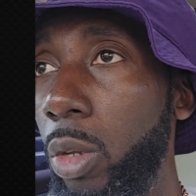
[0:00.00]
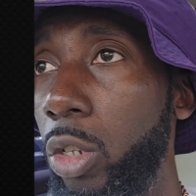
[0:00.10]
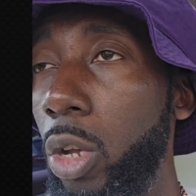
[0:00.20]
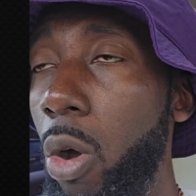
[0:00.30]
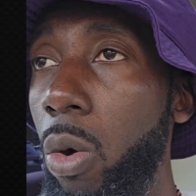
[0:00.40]

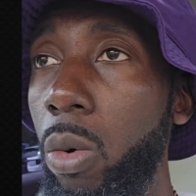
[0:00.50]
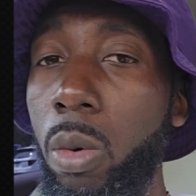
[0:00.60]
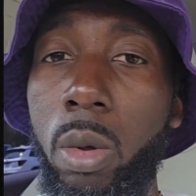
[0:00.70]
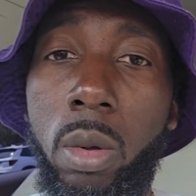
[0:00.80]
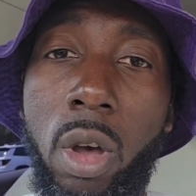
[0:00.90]
So,
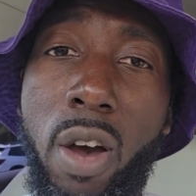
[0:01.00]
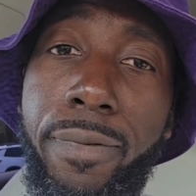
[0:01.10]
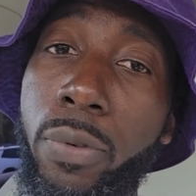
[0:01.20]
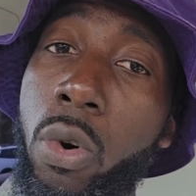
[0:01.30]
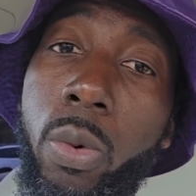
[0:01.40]
a
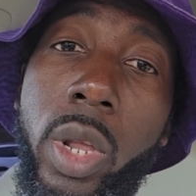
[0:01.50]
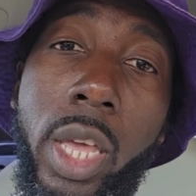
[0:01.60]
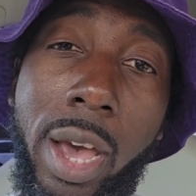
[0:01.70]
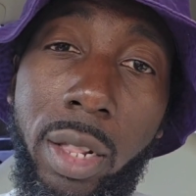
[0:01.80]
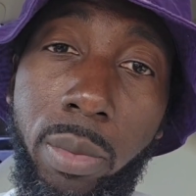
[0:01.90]
full
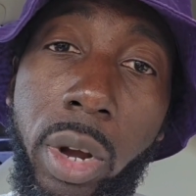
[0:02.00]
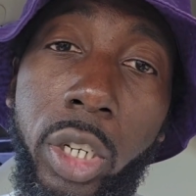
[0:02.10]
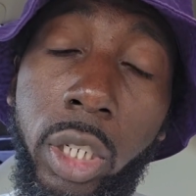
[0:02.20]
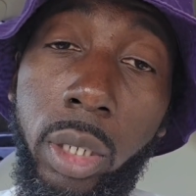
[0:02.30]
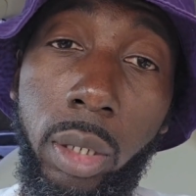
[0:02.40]

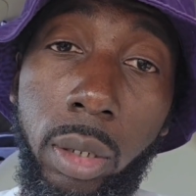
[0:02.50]
recalibration